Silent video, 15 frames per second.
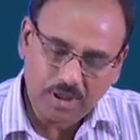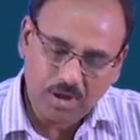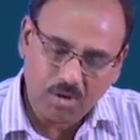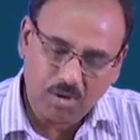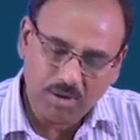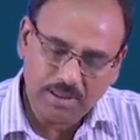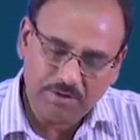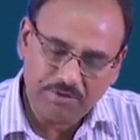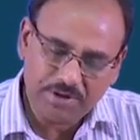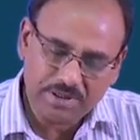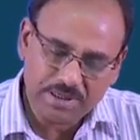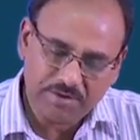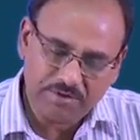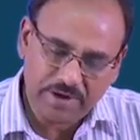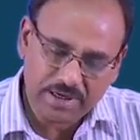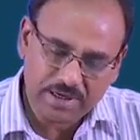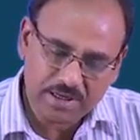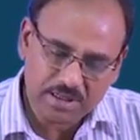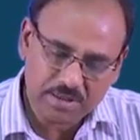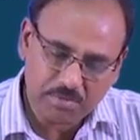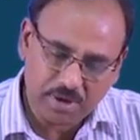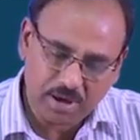all the feature
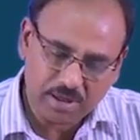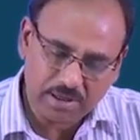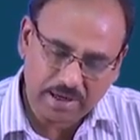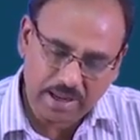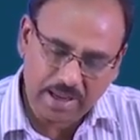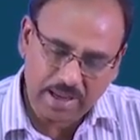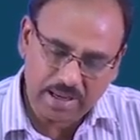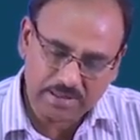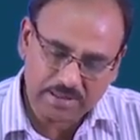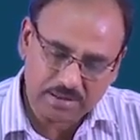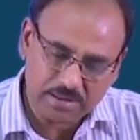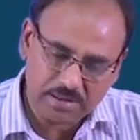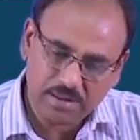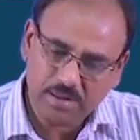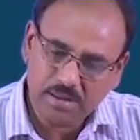vectors marked as